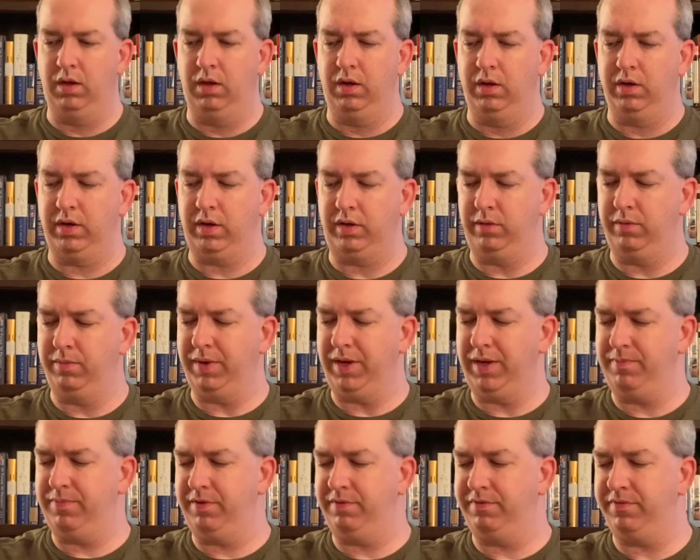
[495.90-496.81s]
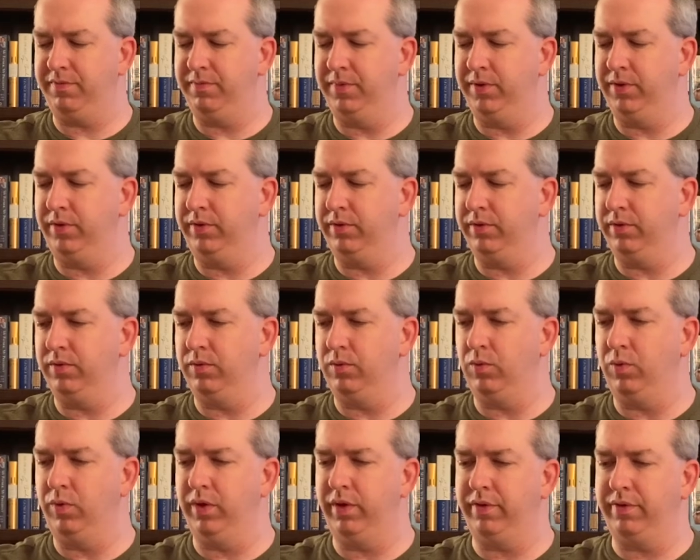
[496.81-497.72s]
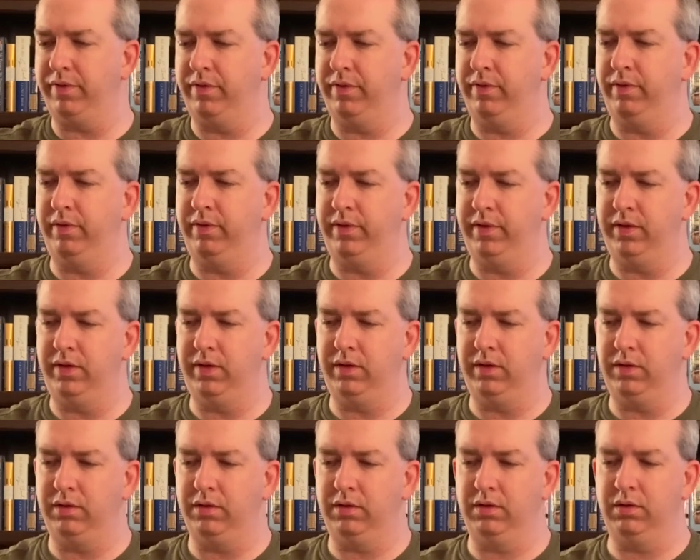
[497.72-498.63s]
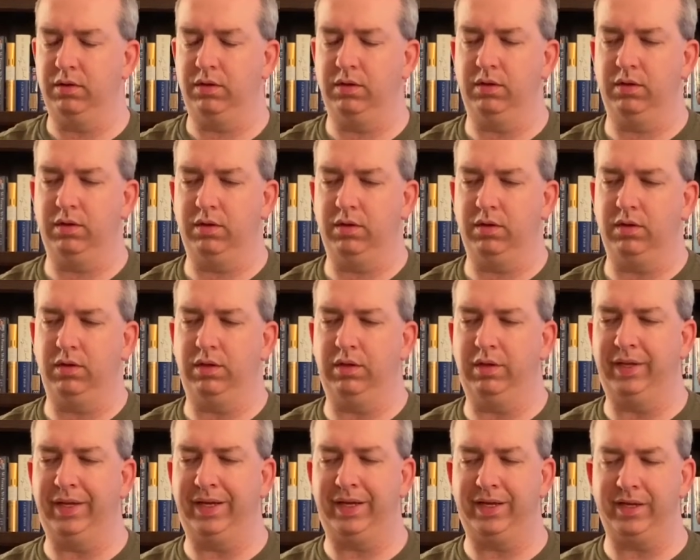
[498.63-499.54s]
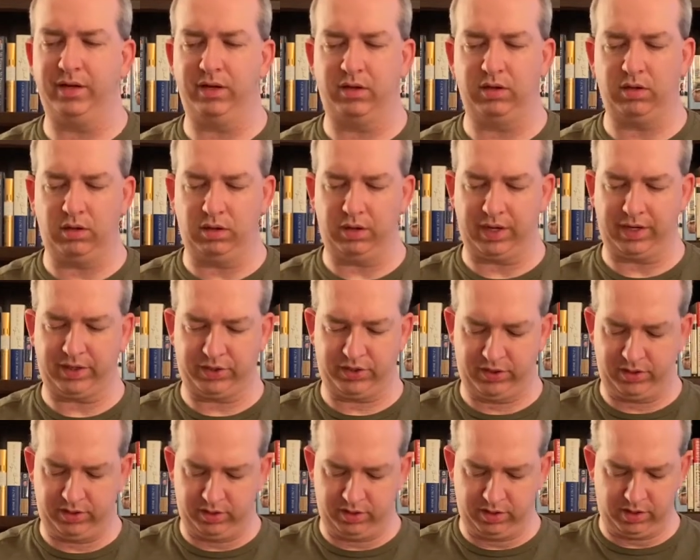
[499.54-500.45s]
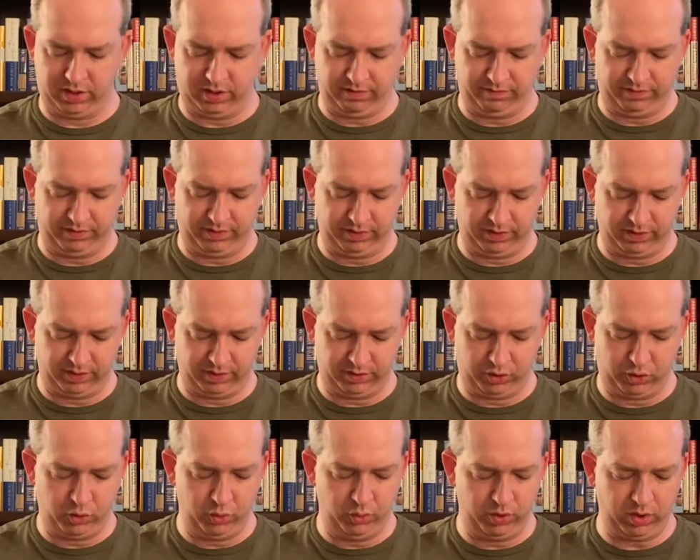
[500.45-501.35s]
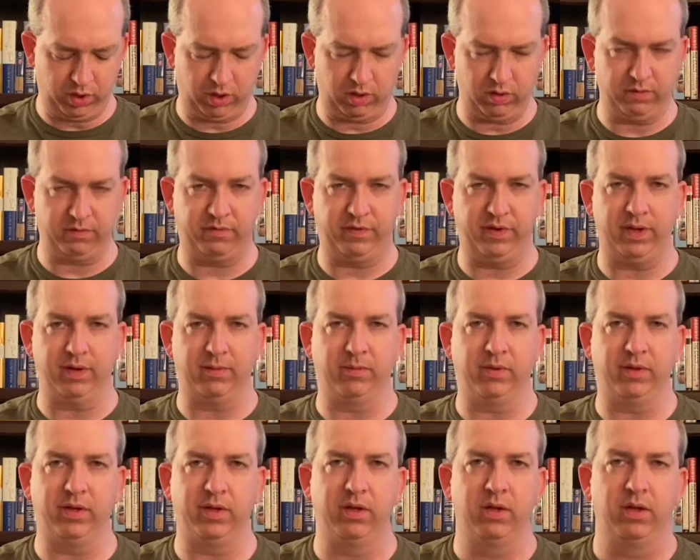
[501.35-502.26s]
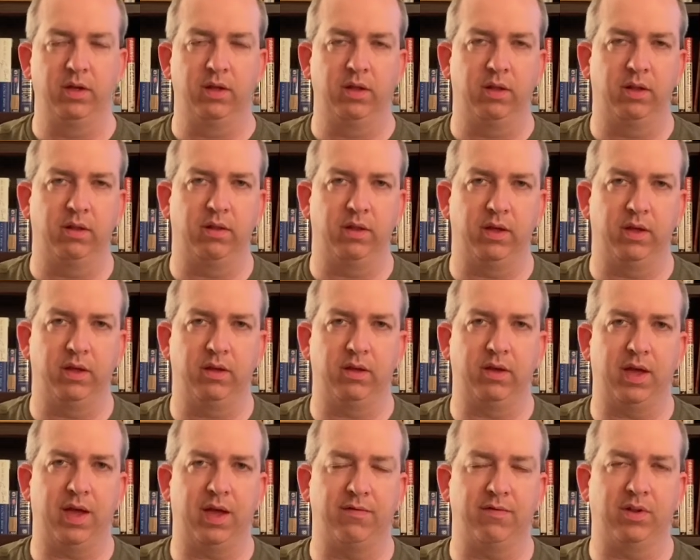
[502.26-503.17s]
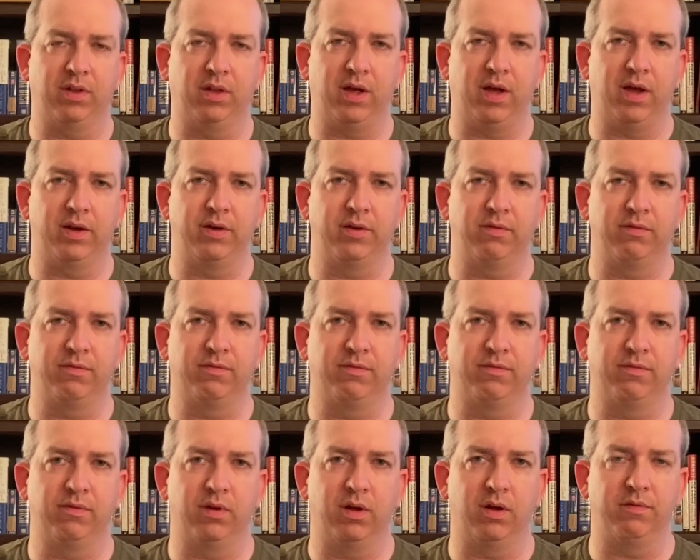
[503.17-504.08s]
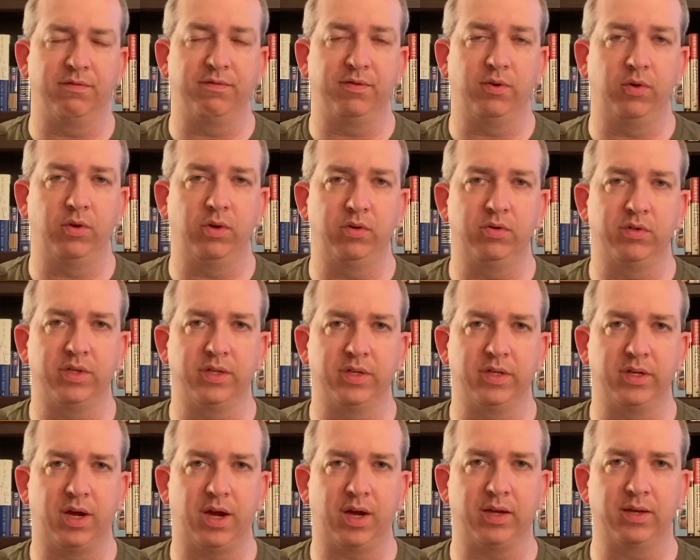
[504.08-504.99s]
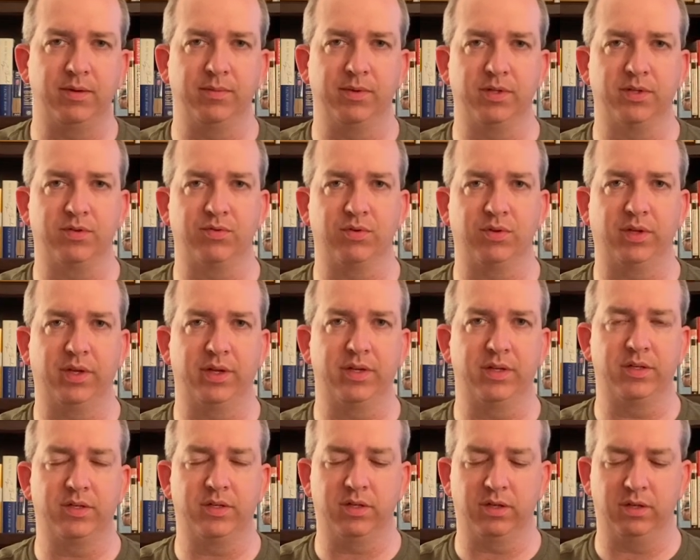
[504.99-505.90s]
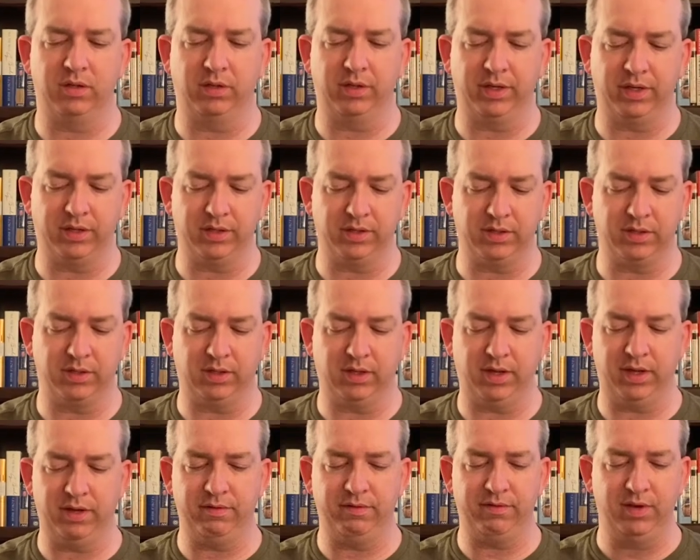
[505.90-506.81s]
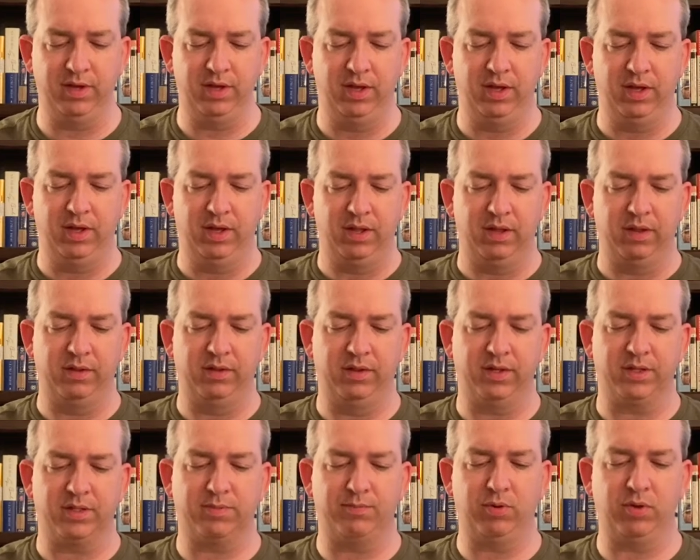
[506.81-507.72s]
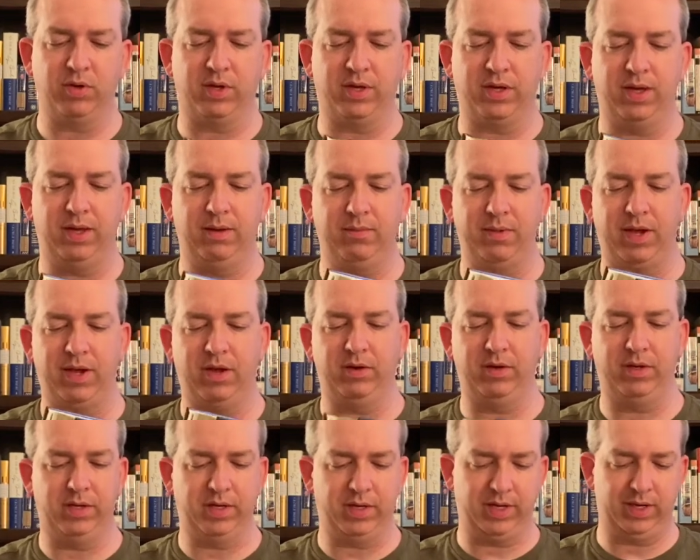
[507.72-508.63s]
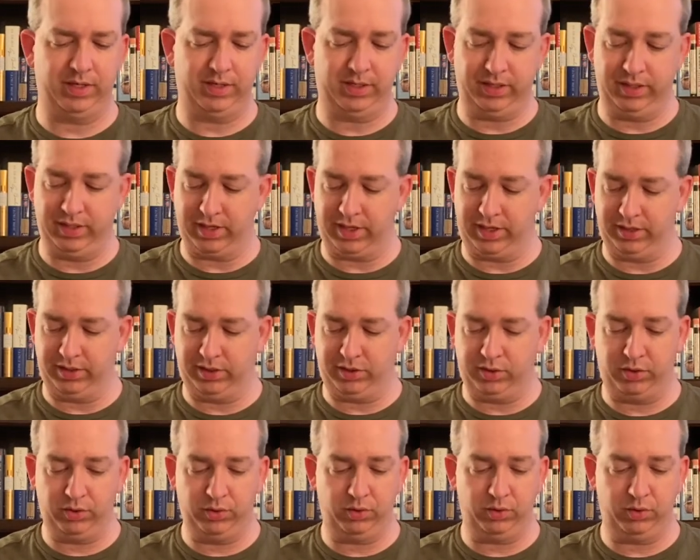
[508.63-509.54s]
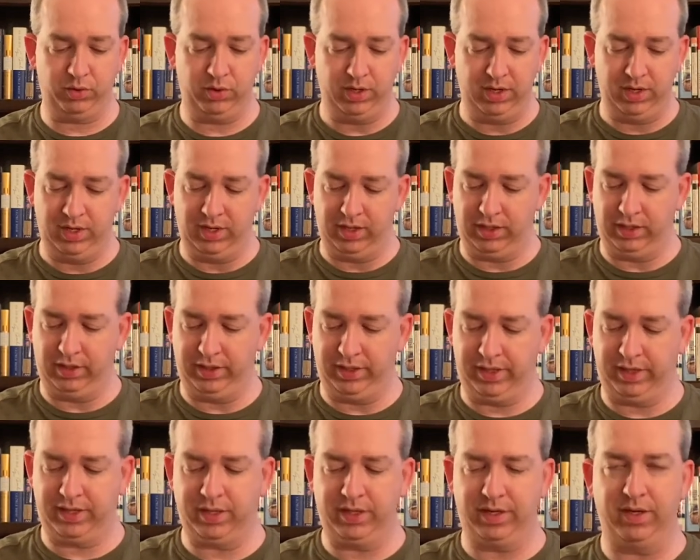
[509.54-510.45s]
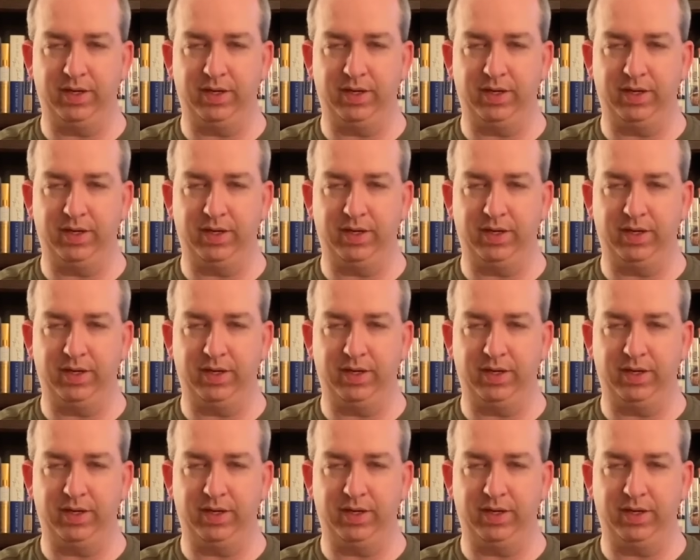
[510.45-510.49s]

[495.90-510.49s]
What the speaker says: Now, you might be familiar with the Lincoln collection of the Coonhart family. They have a lot of photos and documents related to Lincoln's life. This book came out in 1992, Lincoln, an